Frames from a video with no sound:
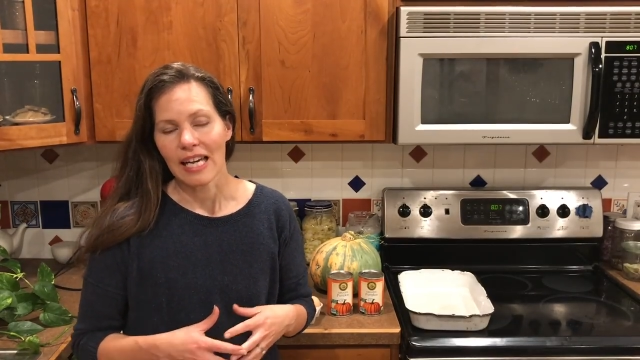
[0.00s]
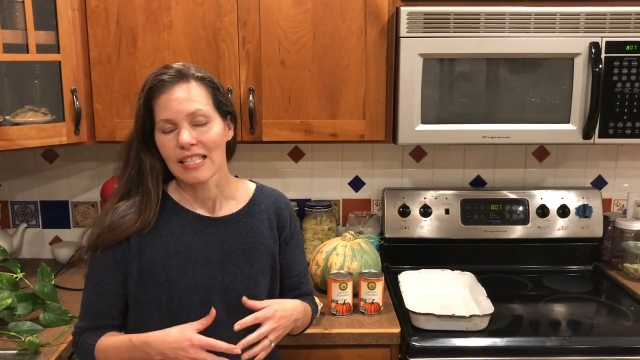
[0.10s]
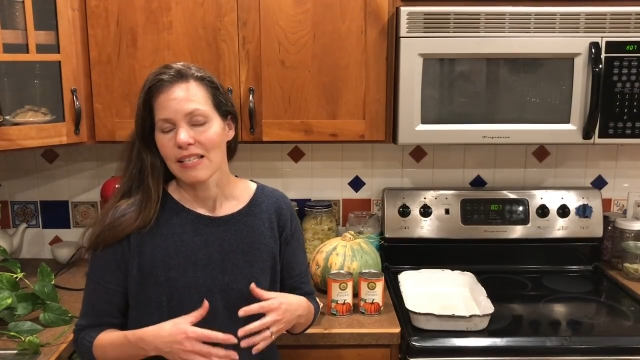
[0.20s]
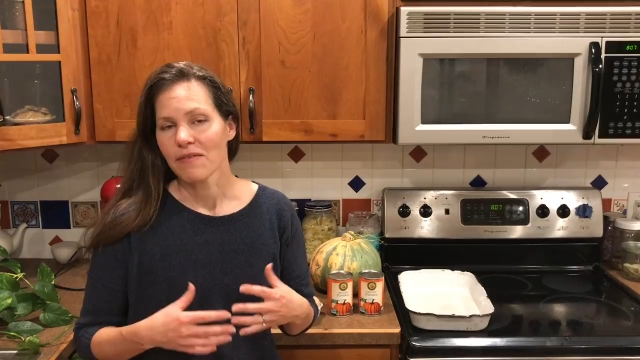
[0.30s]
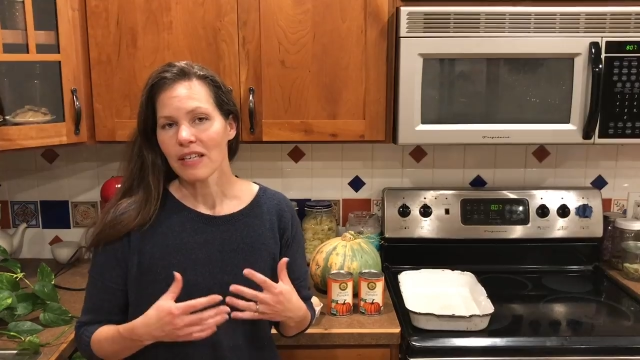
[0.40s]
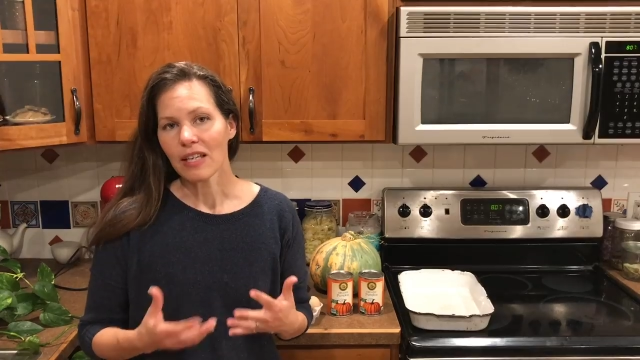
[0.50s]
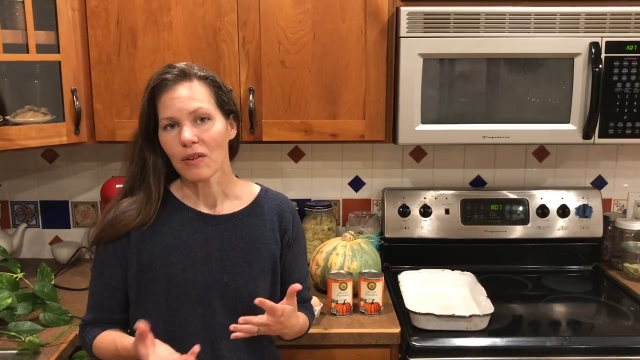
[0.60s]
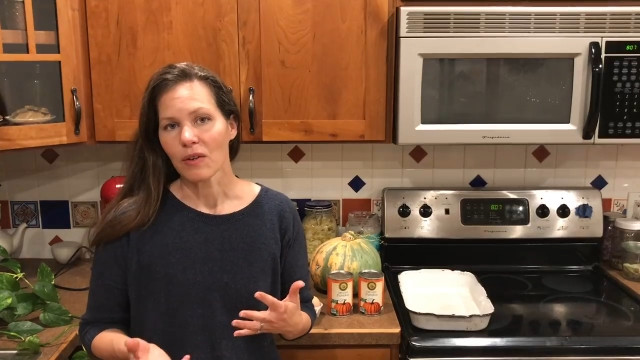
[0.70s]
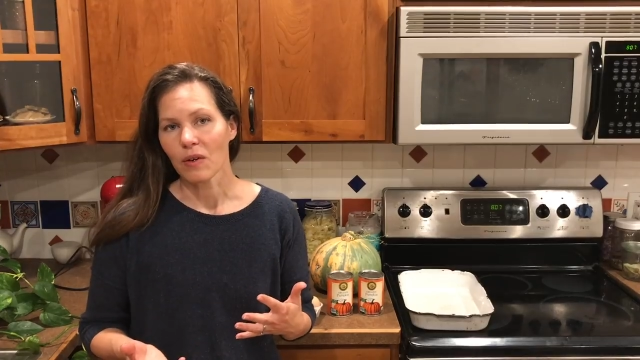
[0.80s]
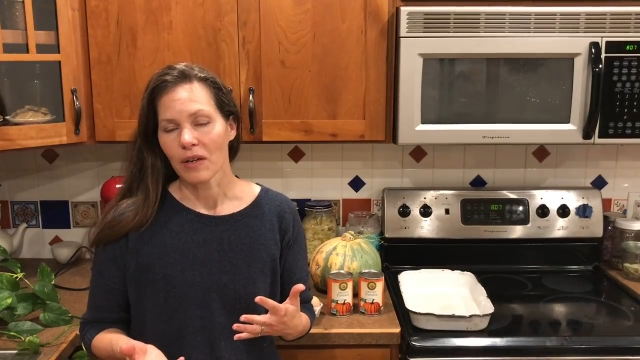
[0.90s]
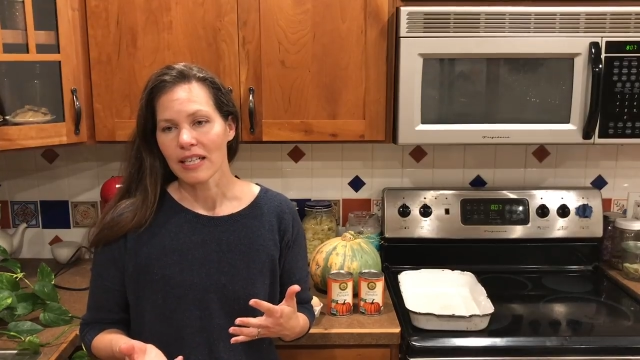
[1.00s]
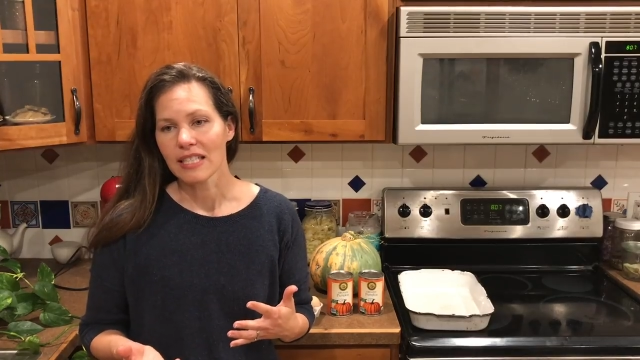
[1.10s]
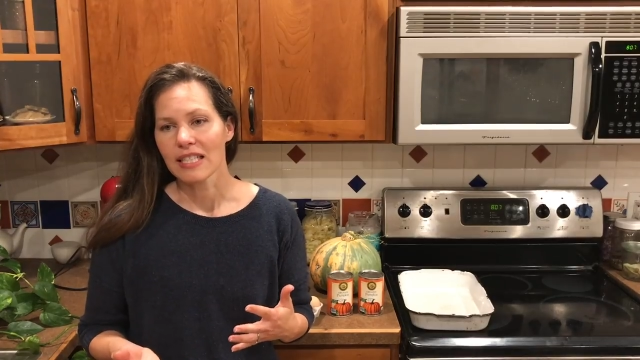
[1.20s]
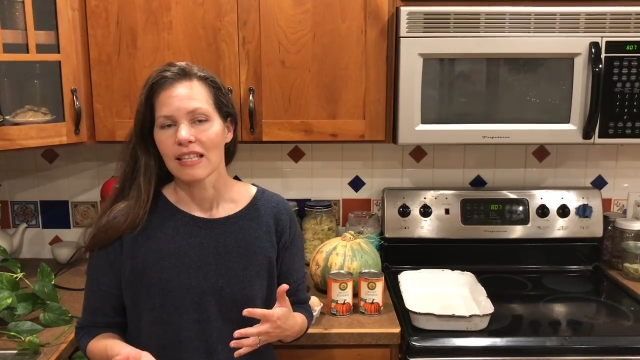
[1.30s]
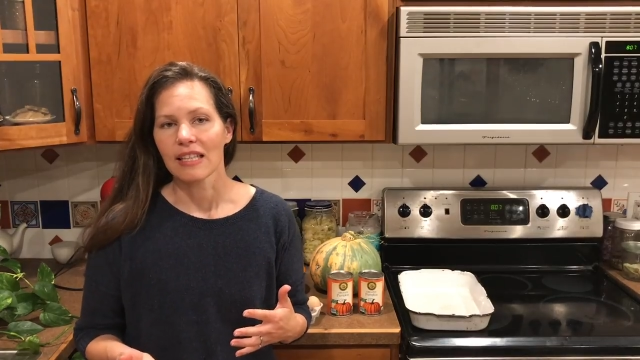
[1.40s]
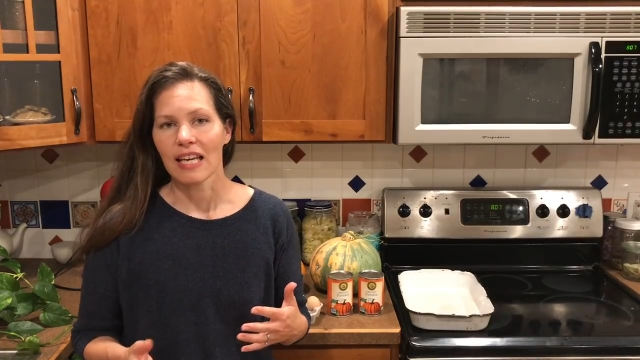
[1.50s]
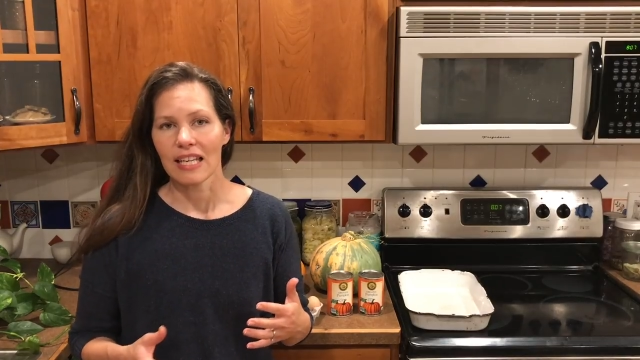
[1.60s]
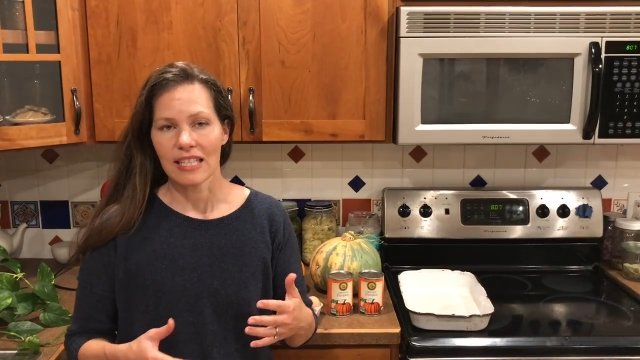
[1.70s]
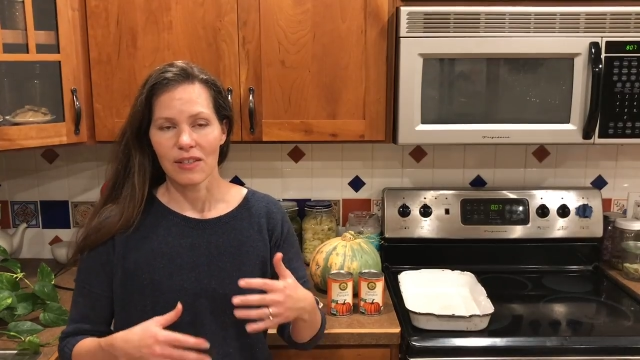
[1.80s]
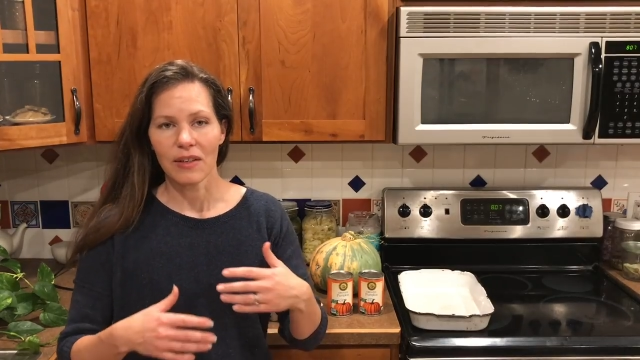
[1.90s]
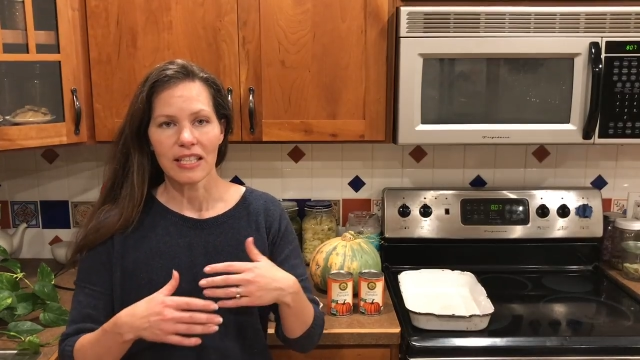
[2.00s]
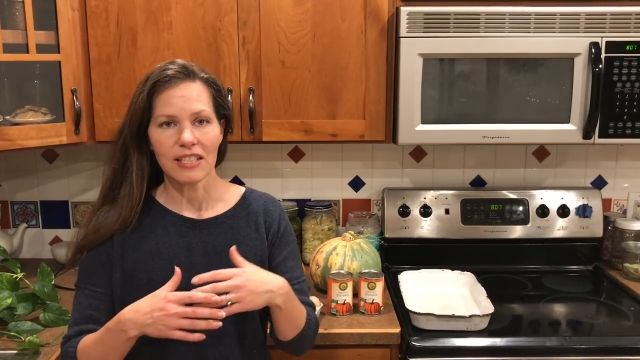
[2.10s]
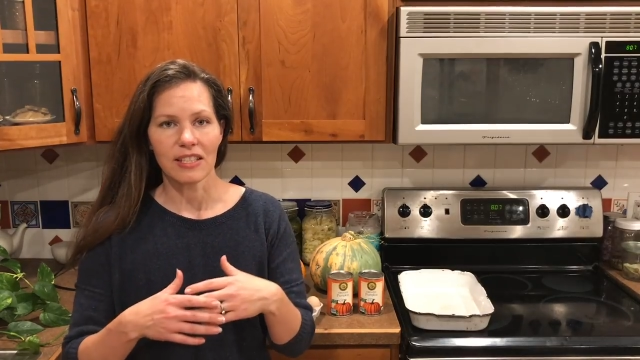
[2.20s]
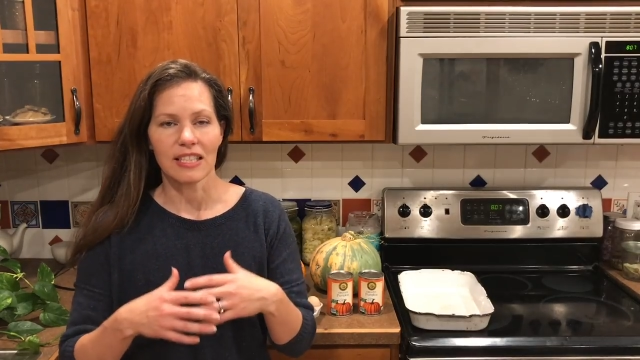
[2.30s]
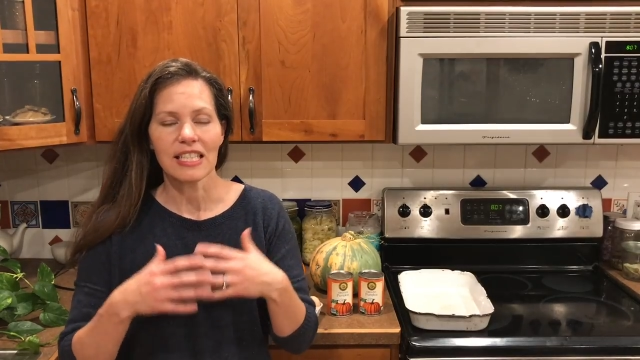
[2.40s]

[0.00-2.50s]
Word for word: It's a video course that is going to